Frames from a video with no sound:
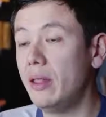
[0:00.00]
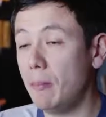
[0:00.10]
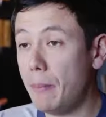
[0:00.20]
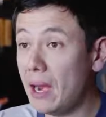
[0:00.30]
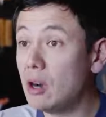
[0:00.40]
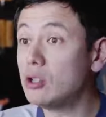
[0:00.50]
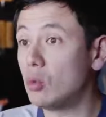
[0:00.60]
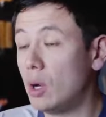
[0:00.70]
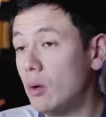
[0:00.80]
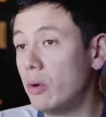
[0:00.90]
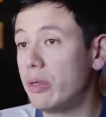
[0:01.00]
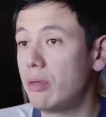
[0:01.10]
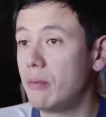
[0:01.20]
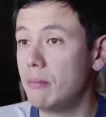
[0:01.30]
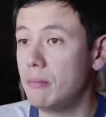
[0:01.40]
It pairs well with
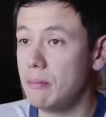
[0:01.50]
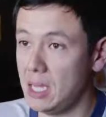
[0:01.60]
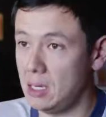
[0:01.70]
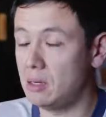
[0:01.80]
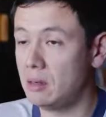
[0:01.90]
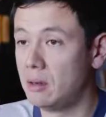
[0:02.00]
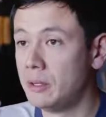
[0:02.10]
meat.